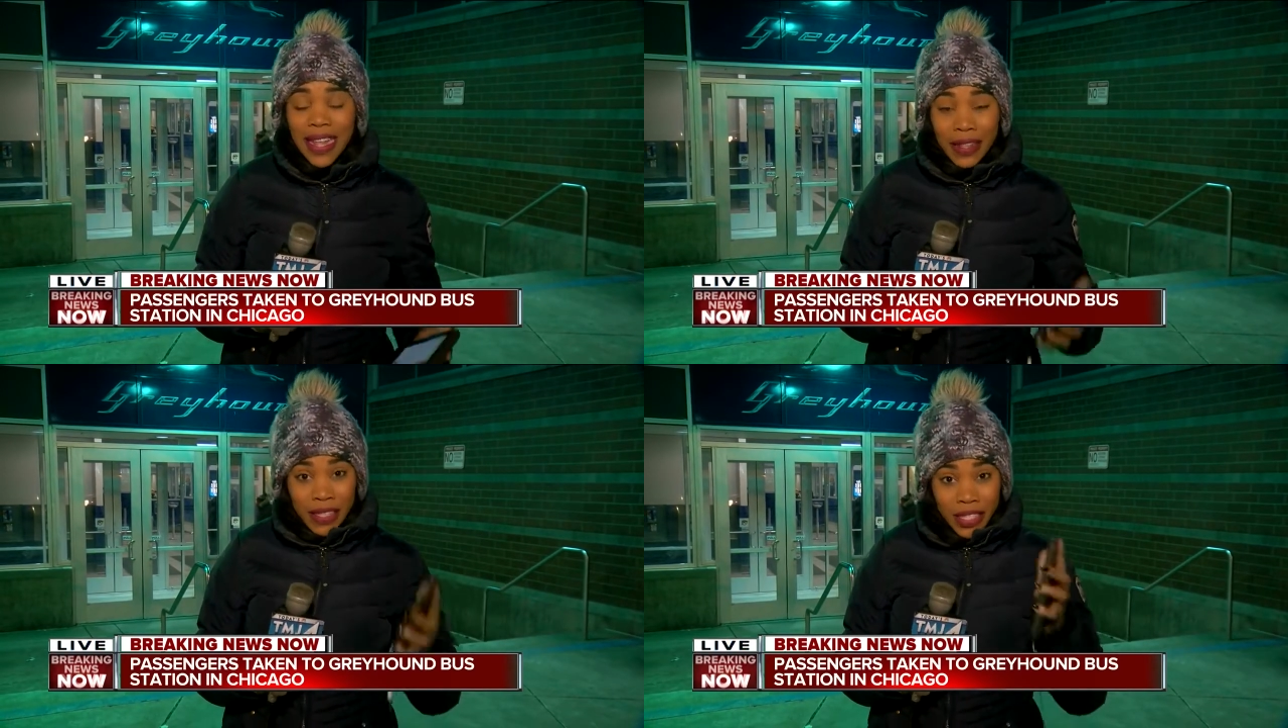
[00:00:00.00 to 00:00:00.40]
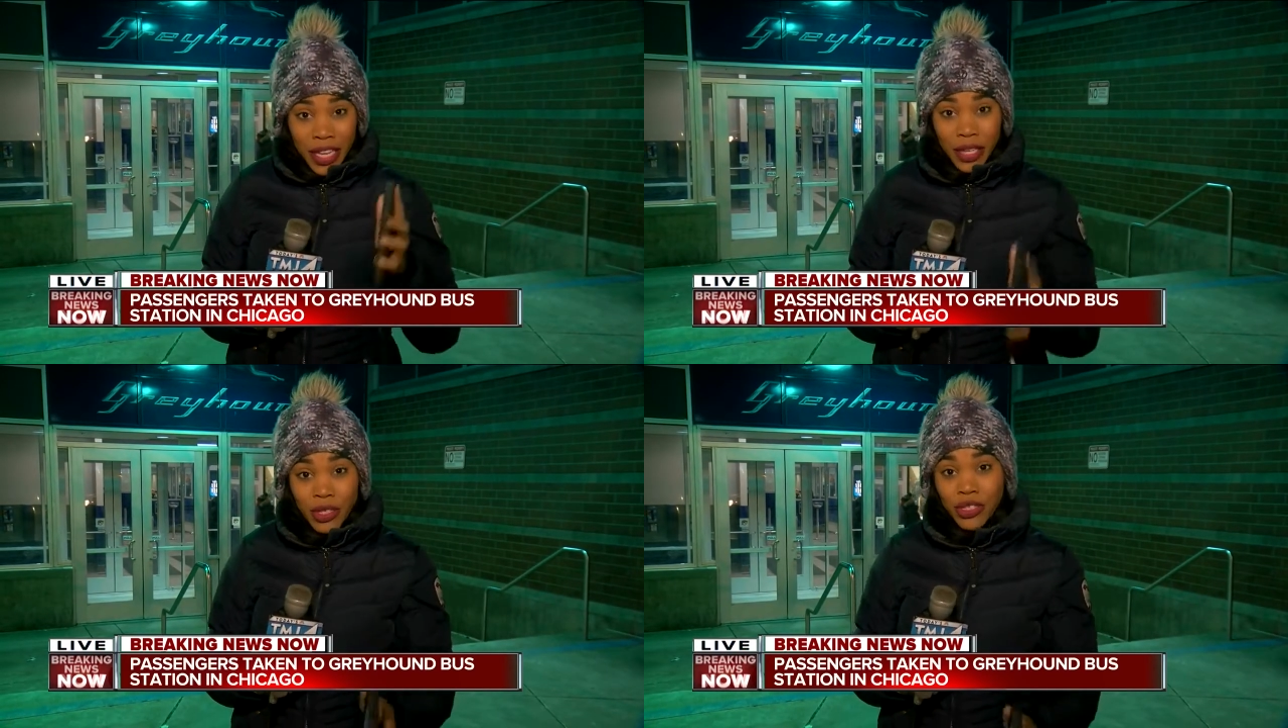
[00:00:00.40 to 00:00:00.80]
Now, let's
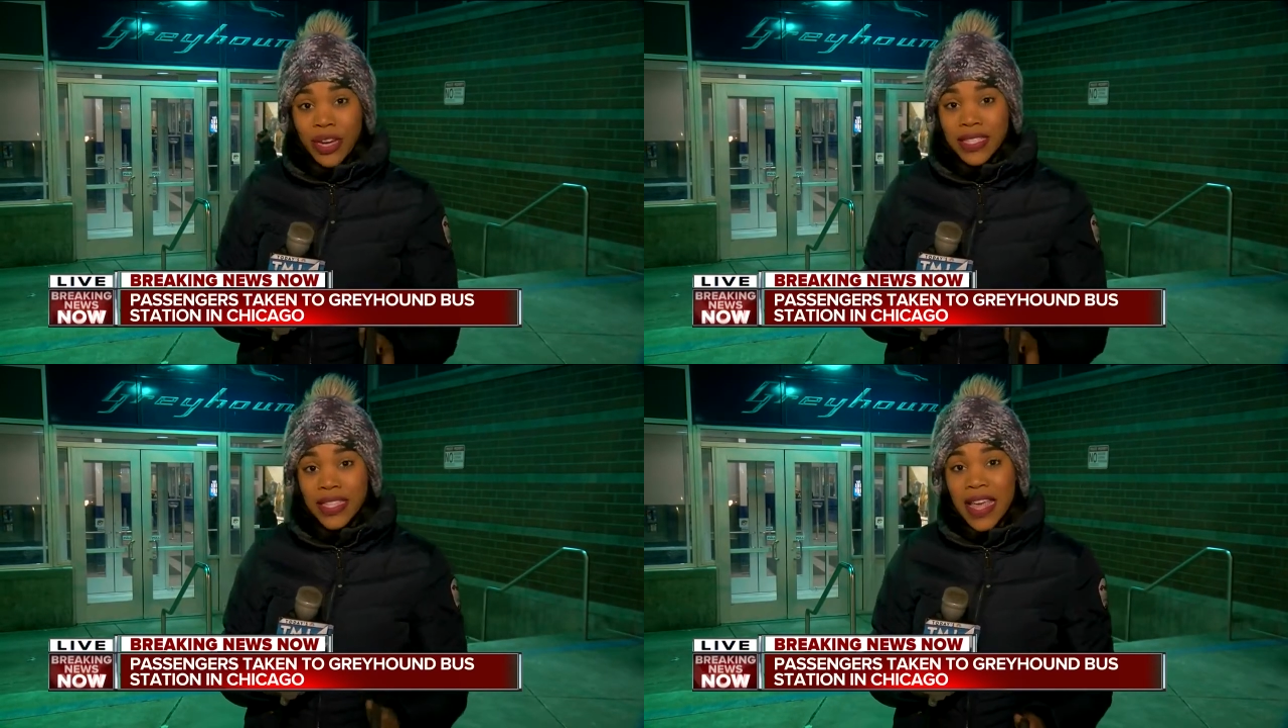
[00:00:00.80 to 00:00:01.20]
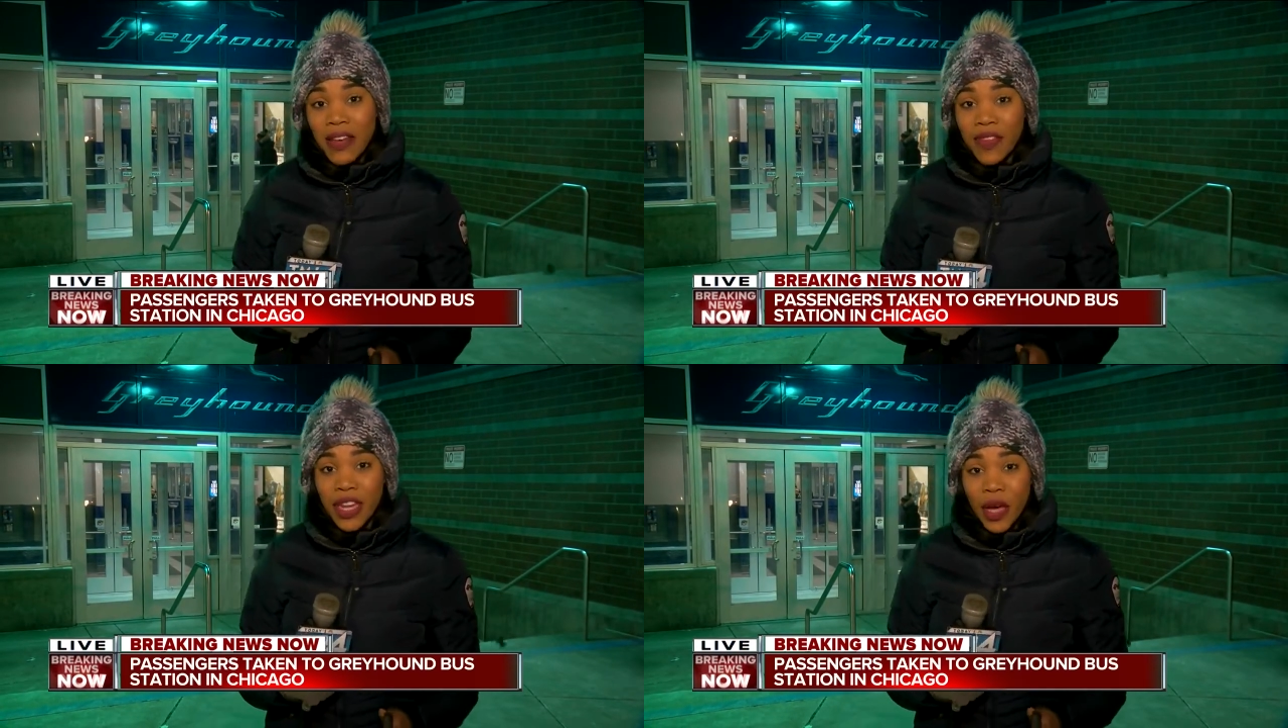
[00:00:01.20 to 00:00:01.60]
take you straight to
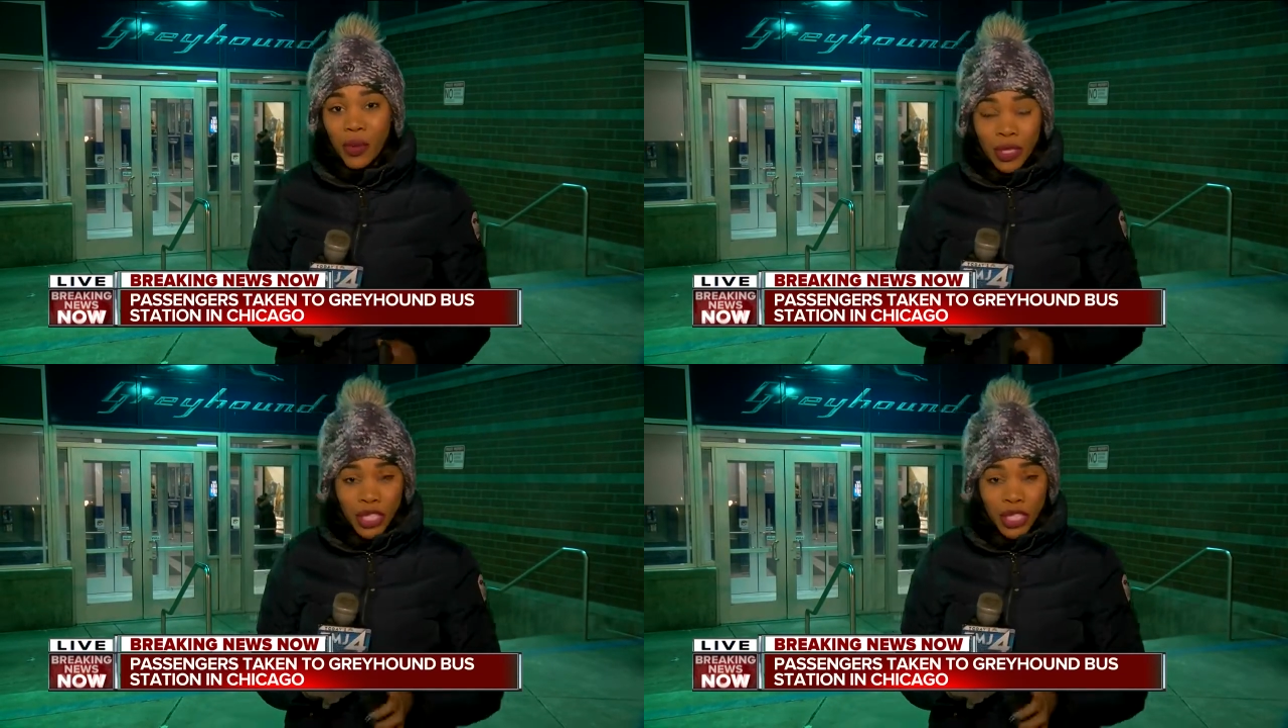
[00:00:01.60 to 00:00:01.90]
that video,